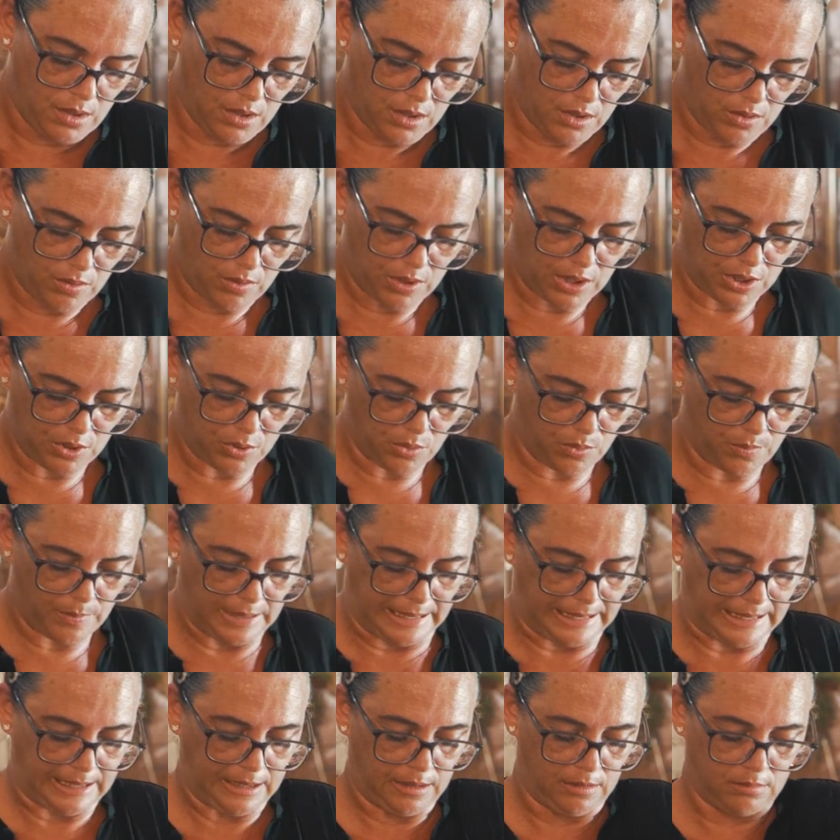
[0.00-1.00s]
you can
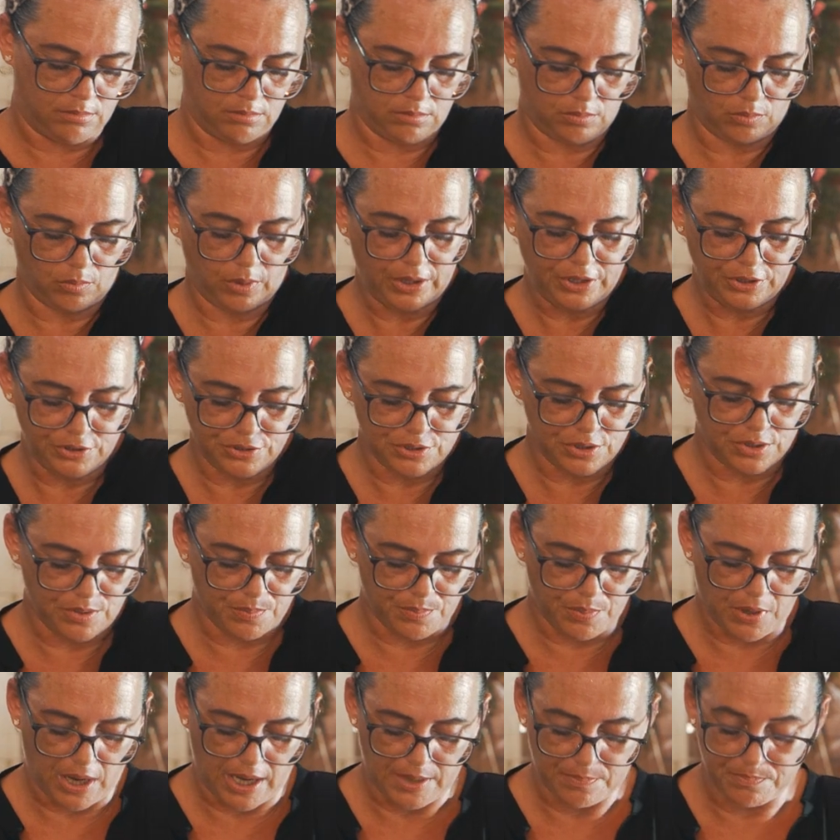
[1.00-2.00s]
normally, when you do the
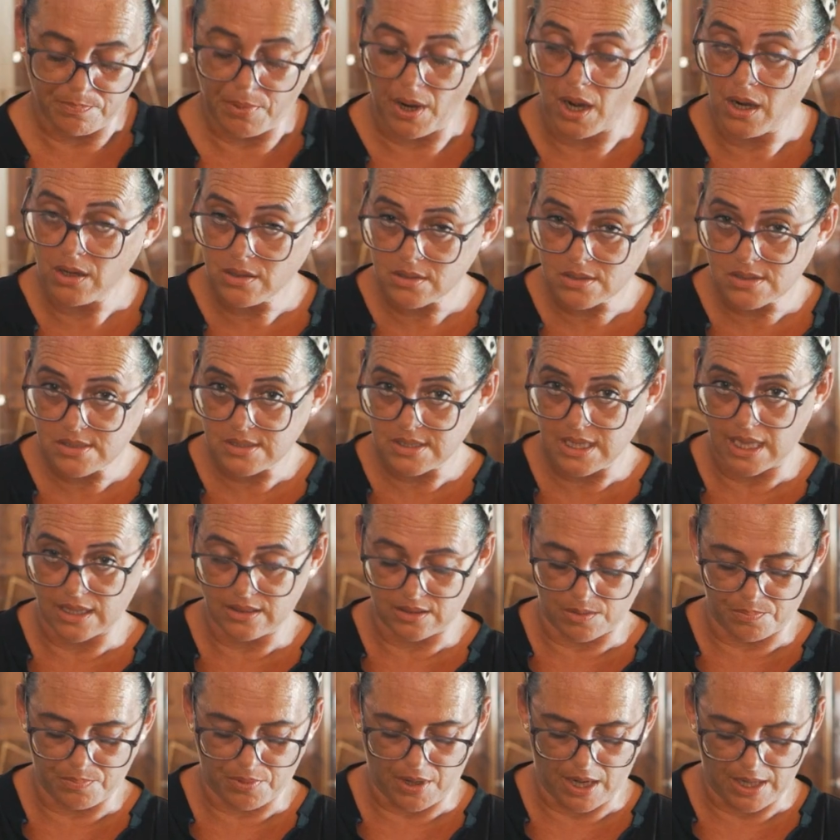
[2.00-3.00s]
bride box, get
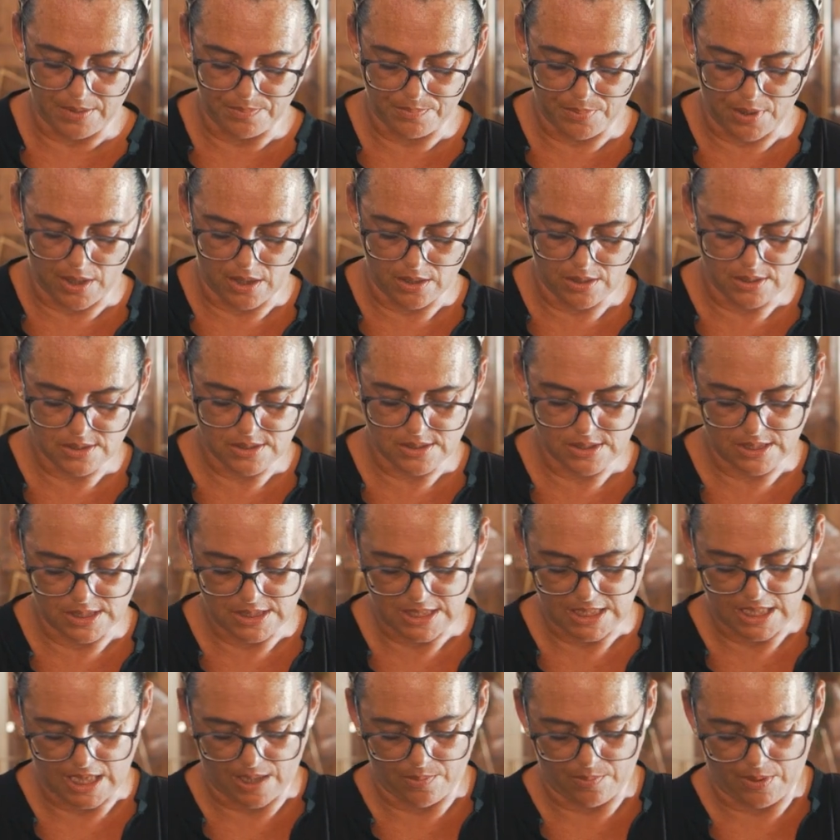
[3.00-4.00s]
the bride box, the
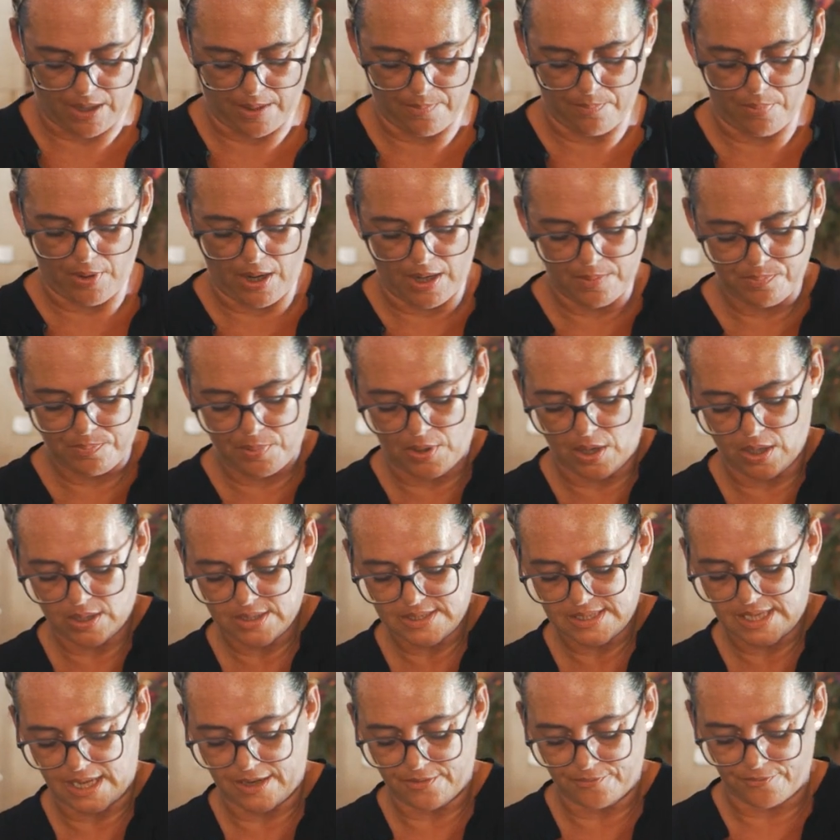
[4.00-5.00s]
DIY bride
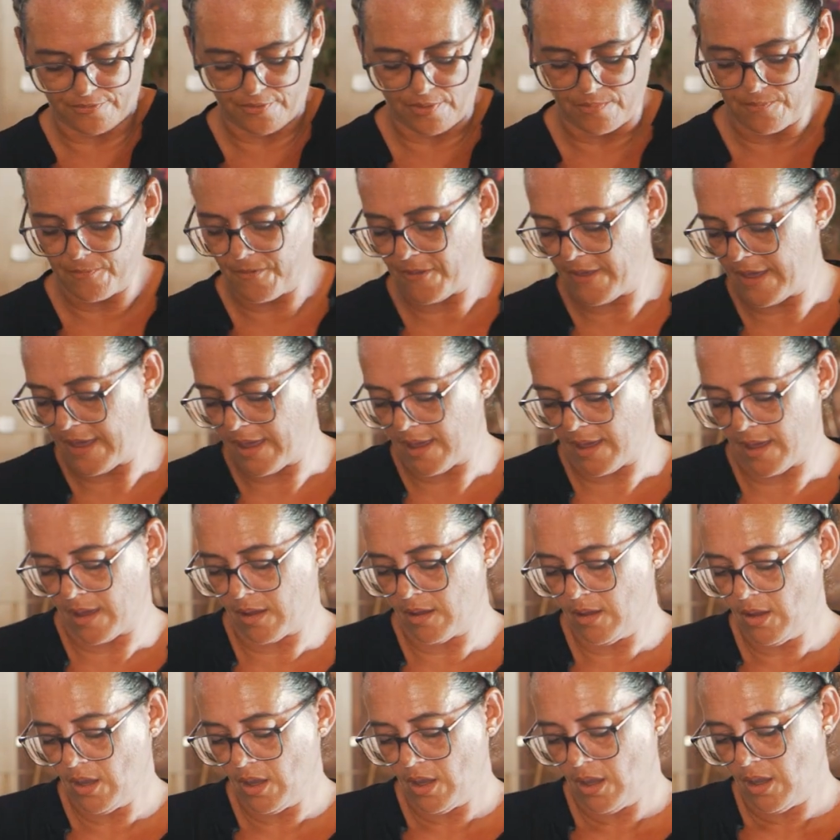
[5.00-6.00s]
box, and from there,
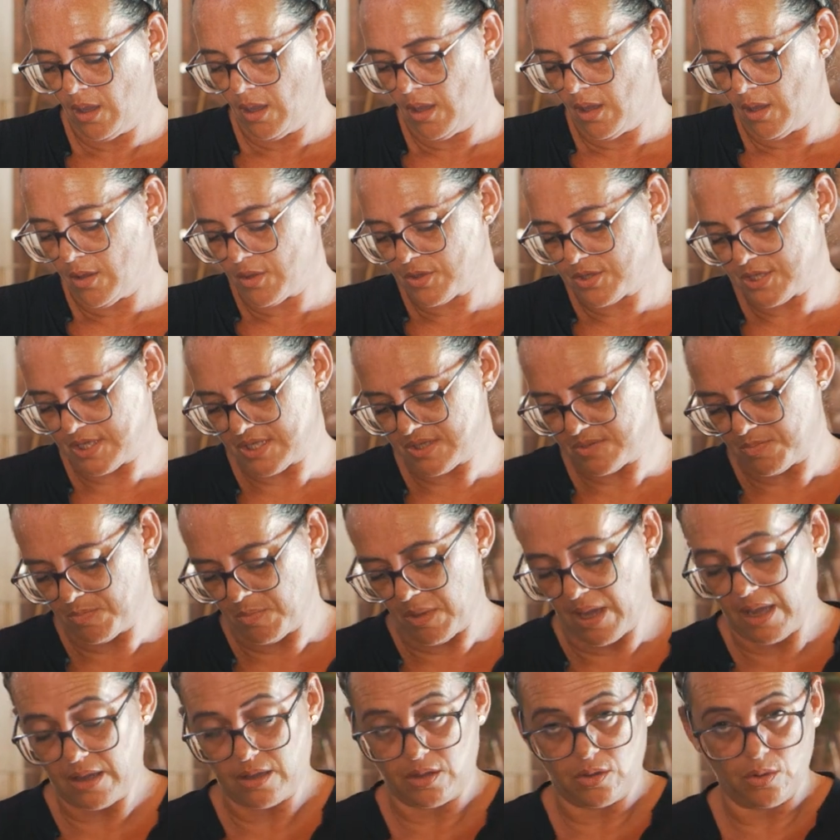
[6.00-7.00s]
just
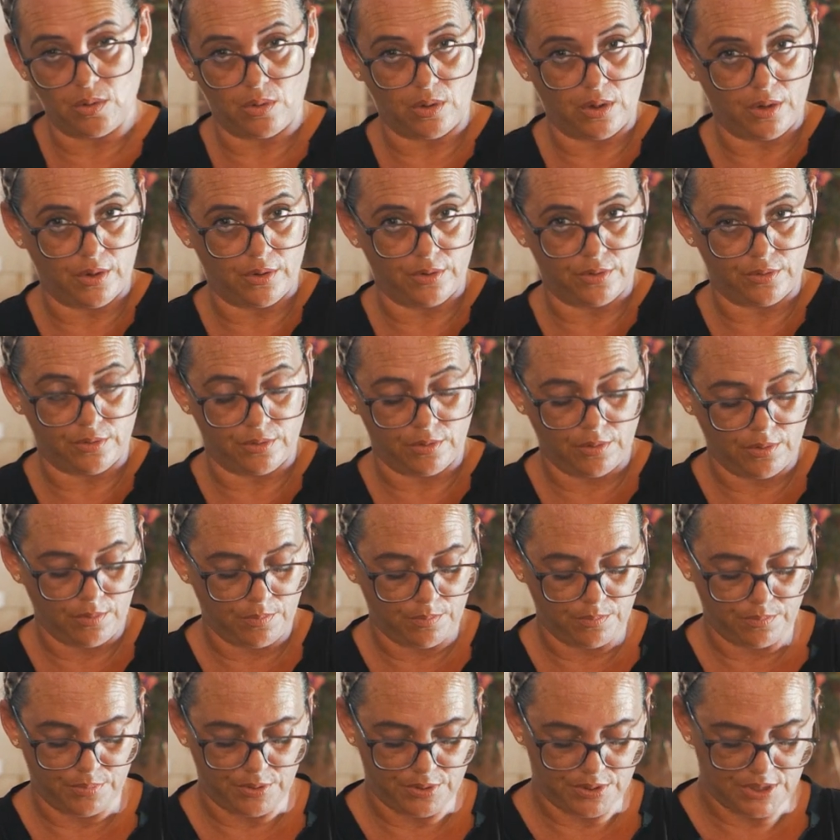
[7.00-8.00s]
make your own
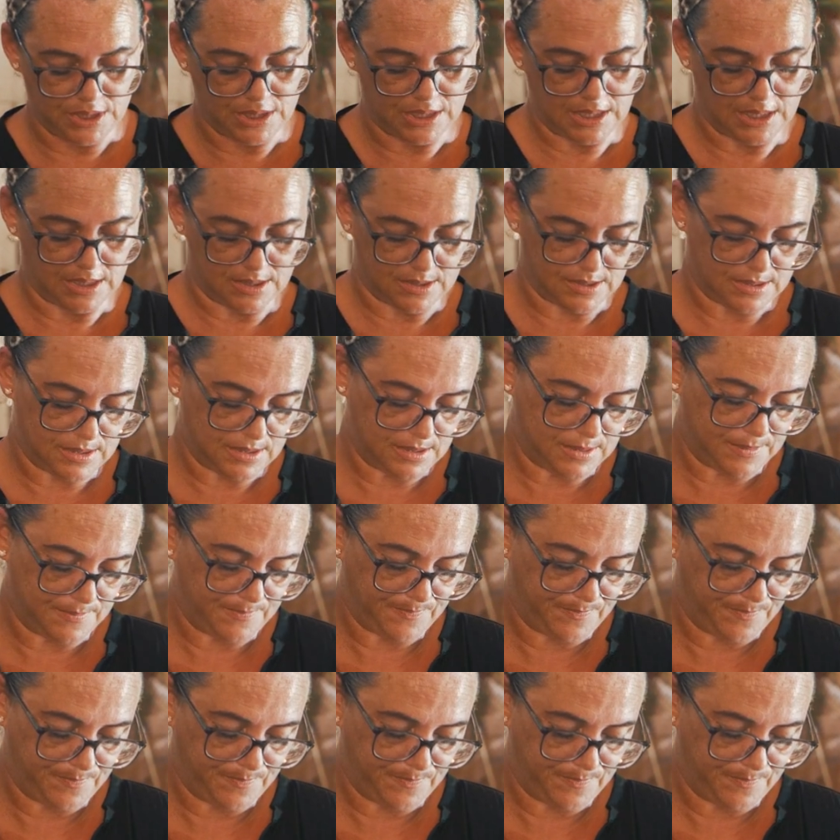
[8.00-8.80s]
boutonnieres.